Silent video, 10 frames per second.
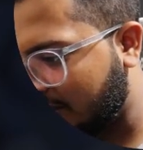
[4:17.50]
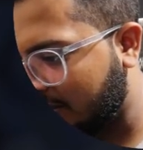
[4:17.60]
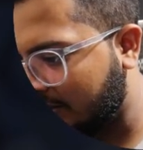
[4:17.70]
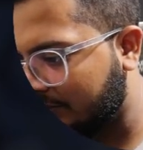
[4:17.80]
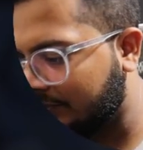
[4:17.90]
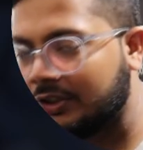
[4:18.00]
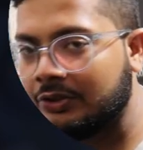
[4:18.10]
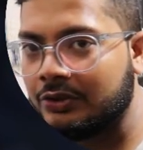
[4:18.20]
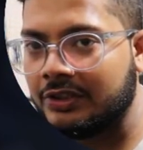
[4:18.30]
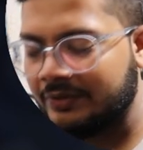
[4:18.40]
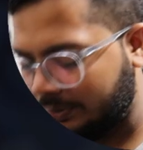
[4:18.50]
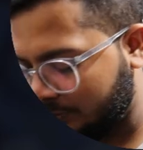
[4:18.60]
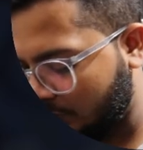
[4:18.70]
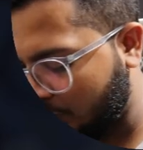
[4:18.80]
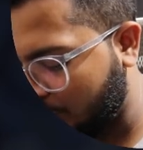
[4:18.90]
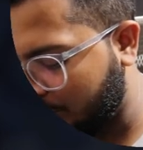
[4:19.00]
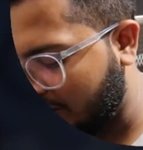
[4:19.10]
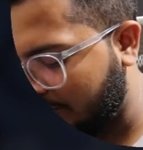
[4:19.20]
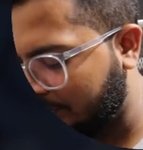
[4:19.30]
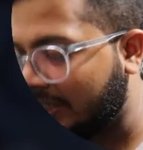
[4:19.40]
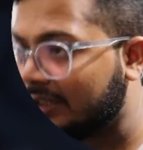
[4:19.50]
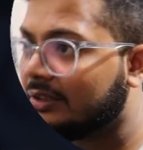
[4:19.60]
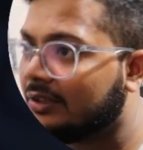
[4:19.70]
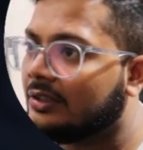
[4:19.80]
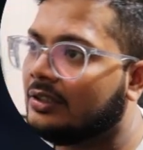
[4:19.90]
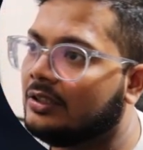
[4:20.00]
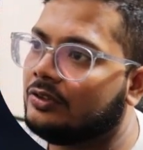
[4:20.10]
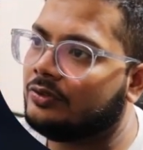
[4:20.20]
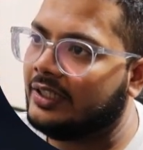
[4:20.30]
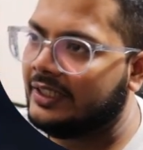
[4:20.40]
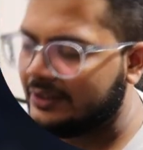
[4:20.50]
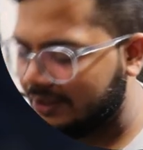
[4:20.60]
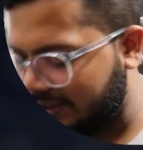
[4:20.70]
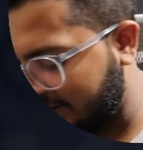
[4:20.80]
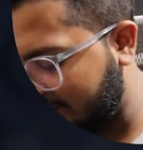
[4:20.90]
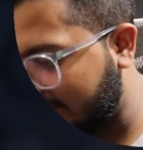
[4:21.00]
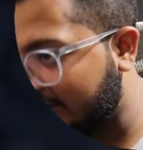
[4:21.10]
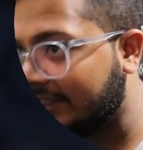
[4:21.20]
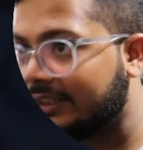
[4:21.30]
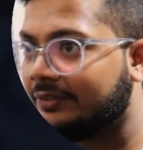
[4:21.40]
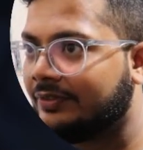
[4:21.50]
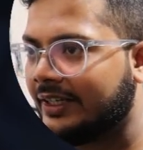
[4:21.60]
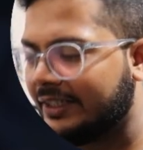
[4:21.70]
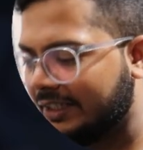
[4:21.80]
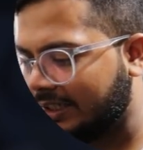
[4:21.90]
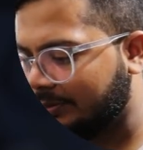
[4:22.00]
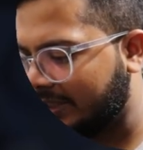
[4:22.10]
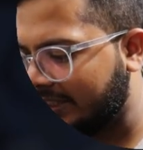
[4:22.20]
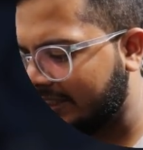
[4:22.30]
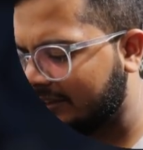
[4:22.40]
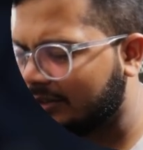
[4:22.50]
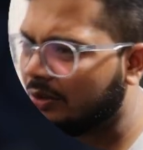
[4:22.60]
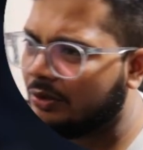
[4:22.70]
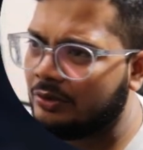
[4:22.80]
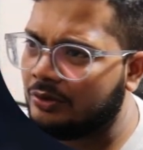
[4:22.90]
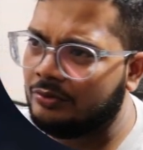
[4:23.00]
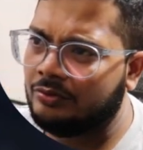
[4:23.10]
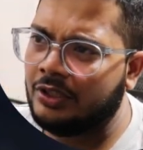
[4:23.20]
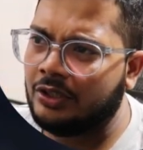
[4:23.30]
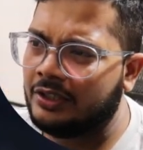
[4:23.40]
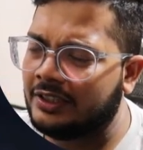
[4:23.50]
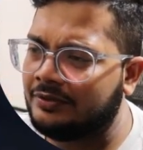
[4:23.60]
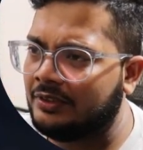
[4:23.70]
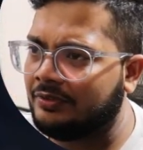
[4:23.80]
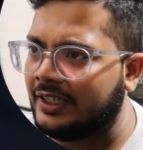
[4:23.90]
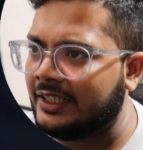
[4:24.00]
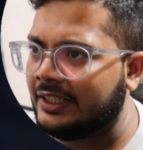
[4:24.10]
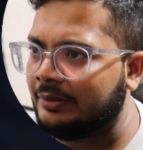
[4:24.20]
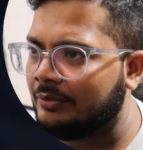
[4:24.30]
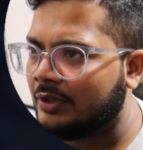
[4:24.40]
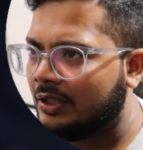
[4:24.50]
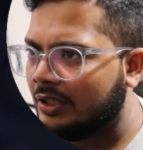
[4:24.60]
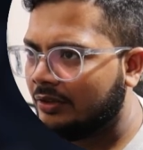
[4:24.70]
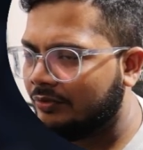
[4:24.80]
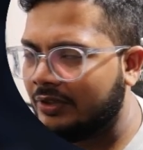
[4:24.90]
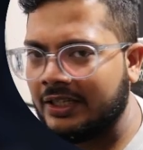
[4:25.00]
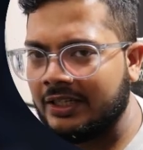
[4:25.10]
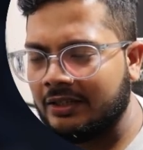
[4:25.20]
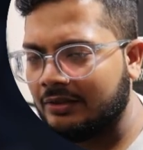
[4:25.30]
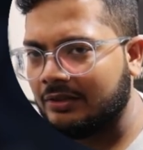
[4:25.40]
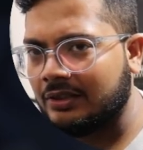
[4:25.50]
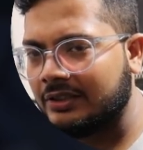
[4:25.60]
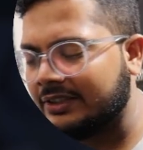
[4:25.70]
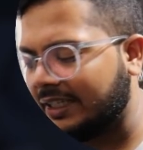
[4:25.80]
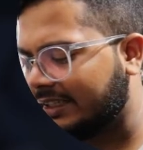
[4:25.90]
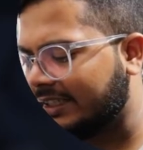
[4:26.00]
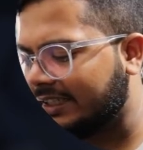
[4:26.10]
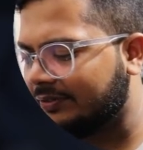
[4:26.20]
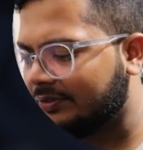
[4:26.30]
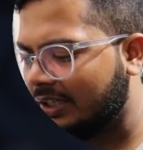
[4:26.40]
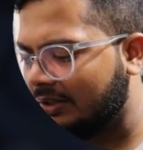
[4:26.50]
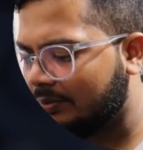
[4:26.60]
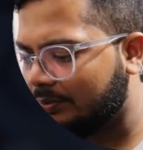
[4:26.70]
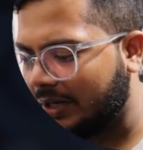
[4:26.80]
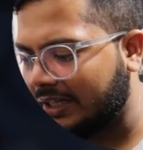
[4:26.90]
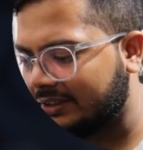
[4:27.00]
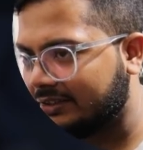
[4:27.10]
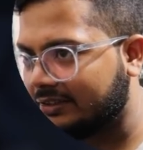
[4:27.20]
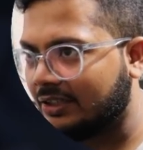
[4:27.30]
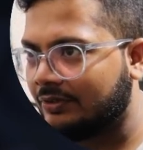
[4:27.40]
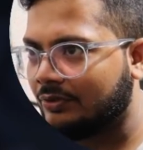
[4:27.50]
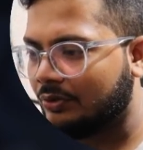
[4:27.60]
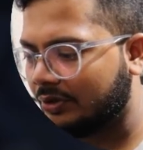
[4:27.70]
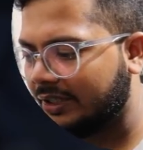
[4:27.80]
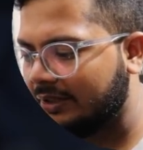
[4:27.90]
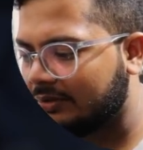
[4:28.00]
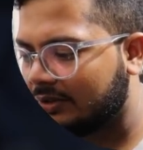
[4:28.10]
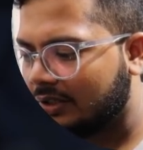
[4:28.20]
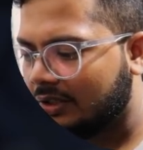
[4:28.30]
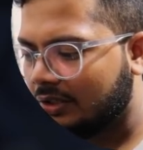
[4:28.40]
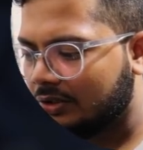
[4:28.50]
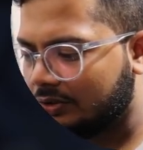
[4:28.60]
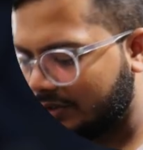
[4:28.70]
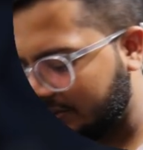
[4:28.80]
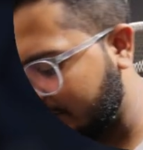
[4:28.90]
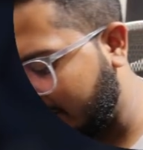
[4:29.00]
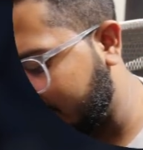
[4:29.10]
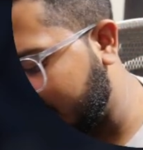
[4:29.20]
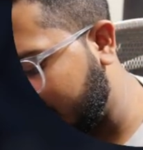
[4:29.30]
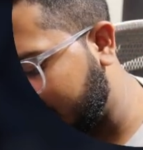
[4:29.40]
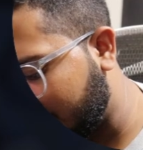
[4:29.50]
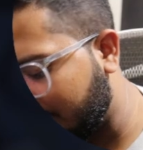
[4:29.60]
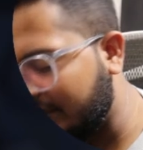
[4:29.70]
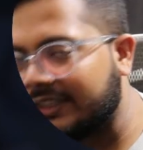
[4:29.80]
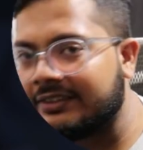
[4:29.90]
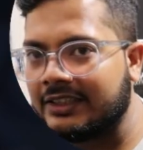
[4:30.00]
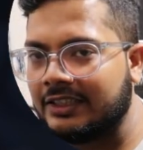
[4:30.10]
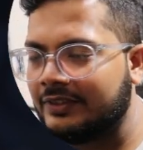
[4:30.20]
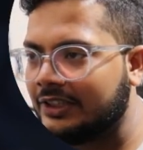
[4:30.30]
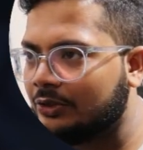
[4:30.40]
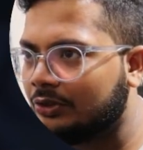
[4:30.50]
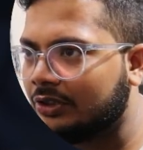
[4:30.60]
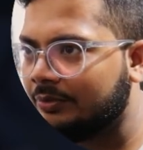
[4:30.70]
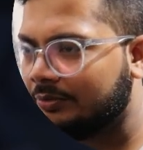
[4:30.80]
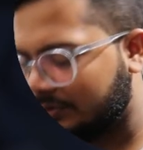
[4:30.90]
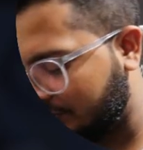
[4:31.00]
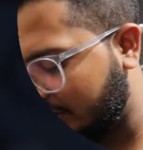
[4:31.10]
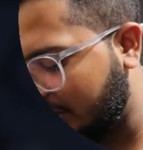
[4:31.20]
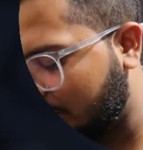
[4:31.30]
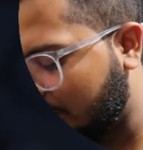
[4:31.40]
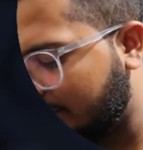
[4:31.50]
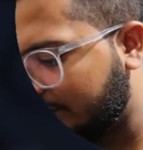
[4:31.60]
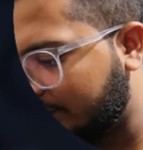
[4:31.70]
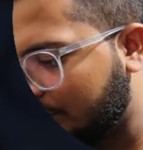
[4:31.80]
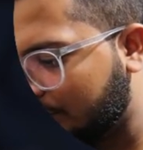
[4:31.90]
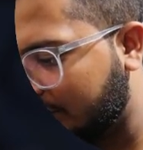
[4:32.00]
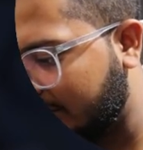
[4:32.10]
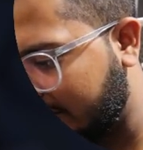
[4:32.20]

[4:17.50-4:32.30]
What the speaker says: we need to give the absolute path. So nginx, then the file name index, will not give the file name, will directly give the path itself. Okay. So once you have that, where exactly we need to give? We need to give user